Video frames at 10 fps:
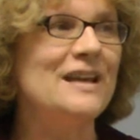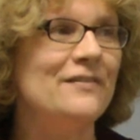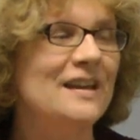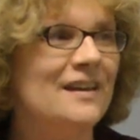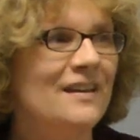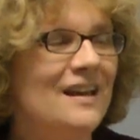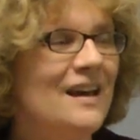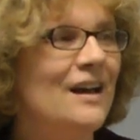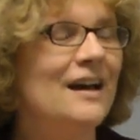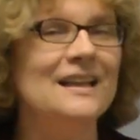Good evening.
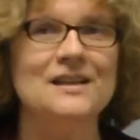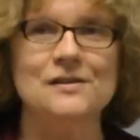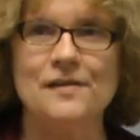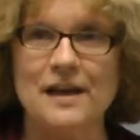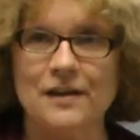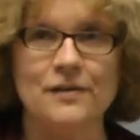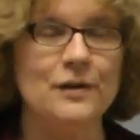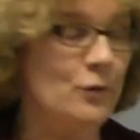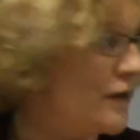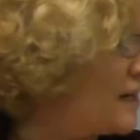I'd like to thank
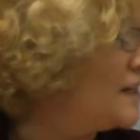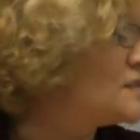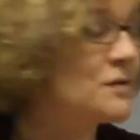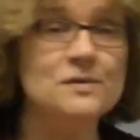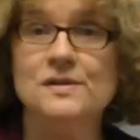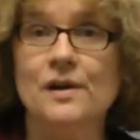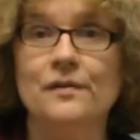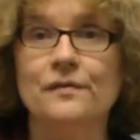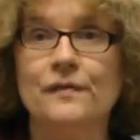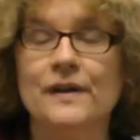the organizers
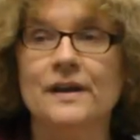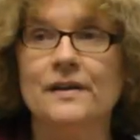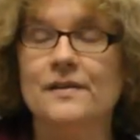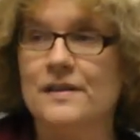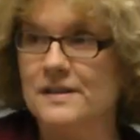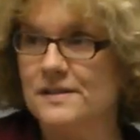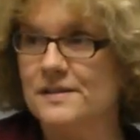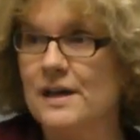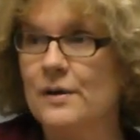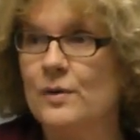of
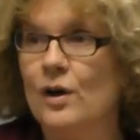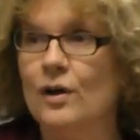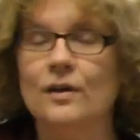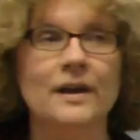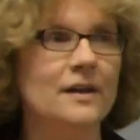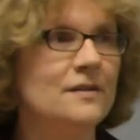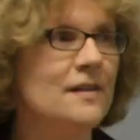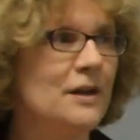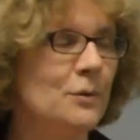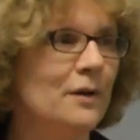this town hall and
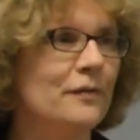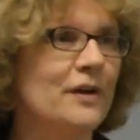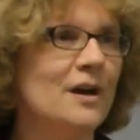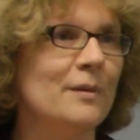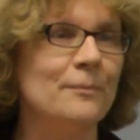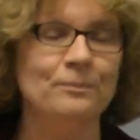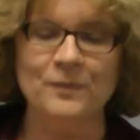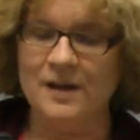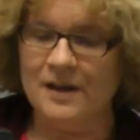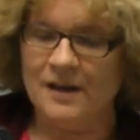thank you all for coming.
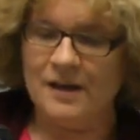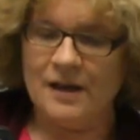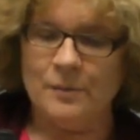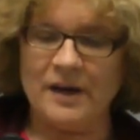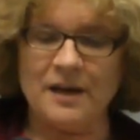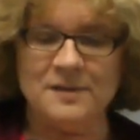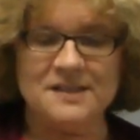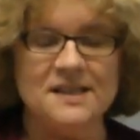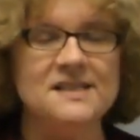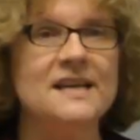My name
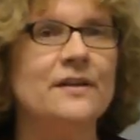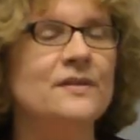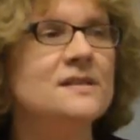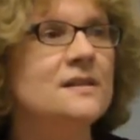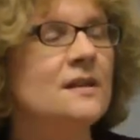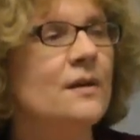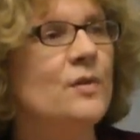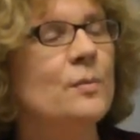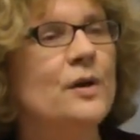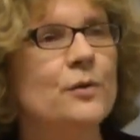is Lindsay Davidson. I'm
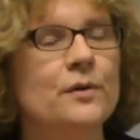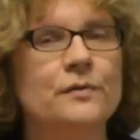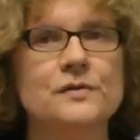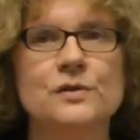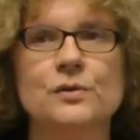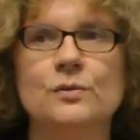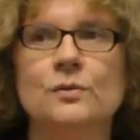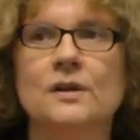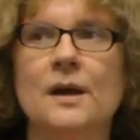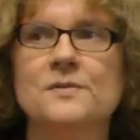the mother of
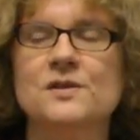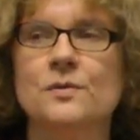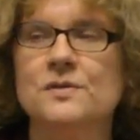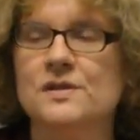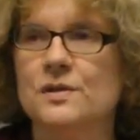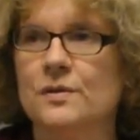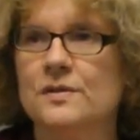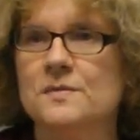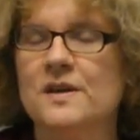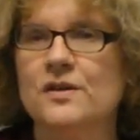2 Limestone
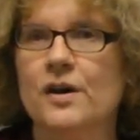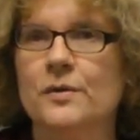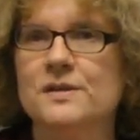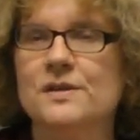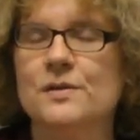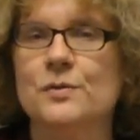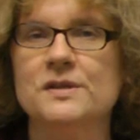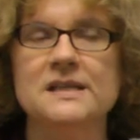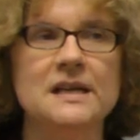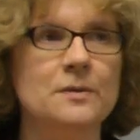students. My daughter is
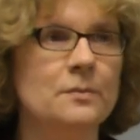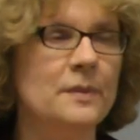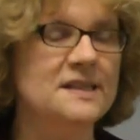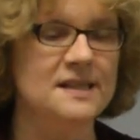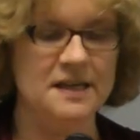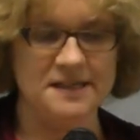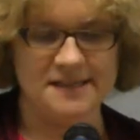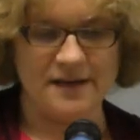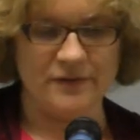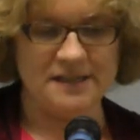13, my son is
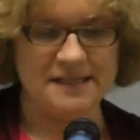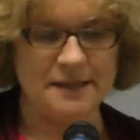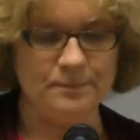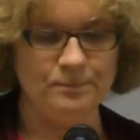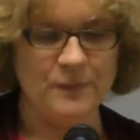17.